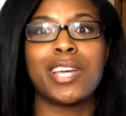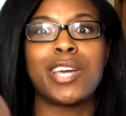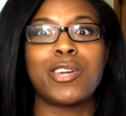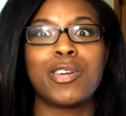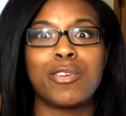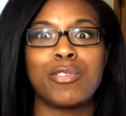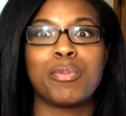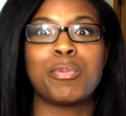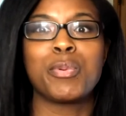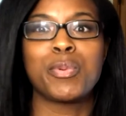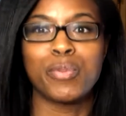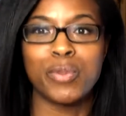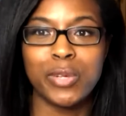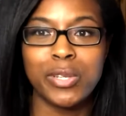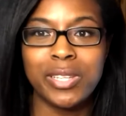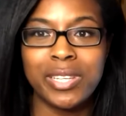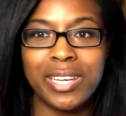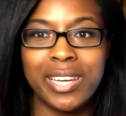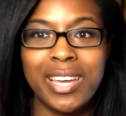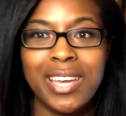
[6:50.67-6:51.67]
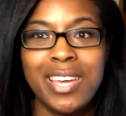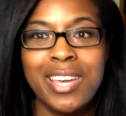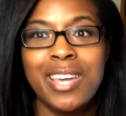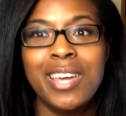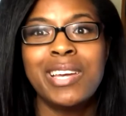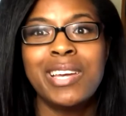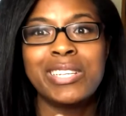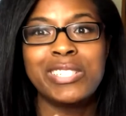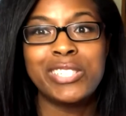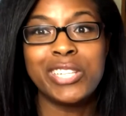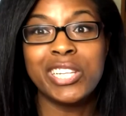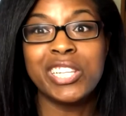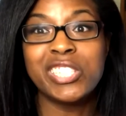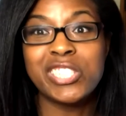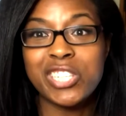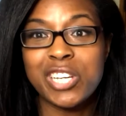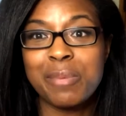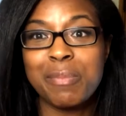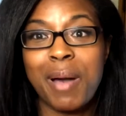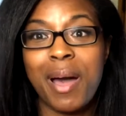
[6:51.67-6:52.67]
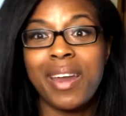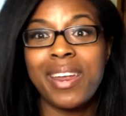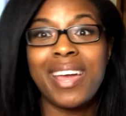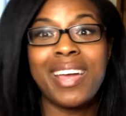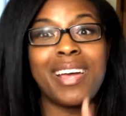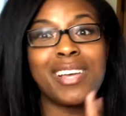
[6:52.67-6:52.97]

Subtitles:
Like you have to be really diligent about it.